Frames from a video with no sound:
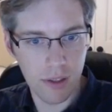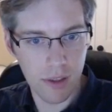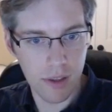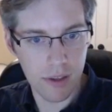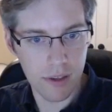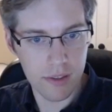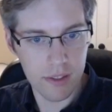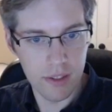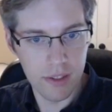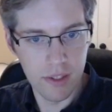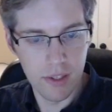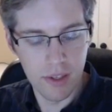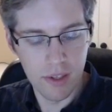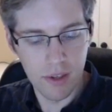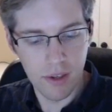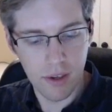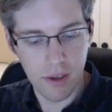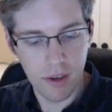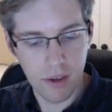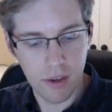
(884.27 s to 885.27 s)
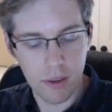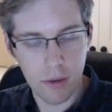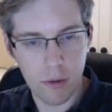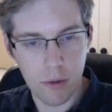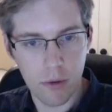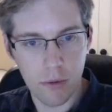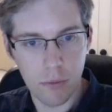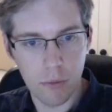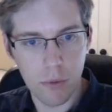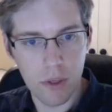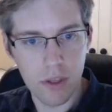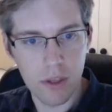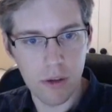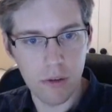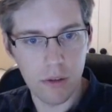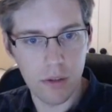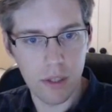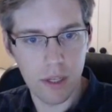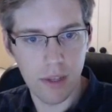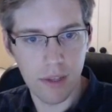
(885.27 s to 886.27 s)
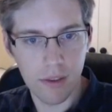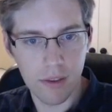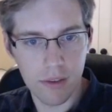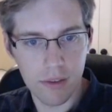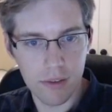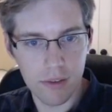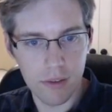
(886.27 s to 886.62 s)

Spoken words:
that. And the window length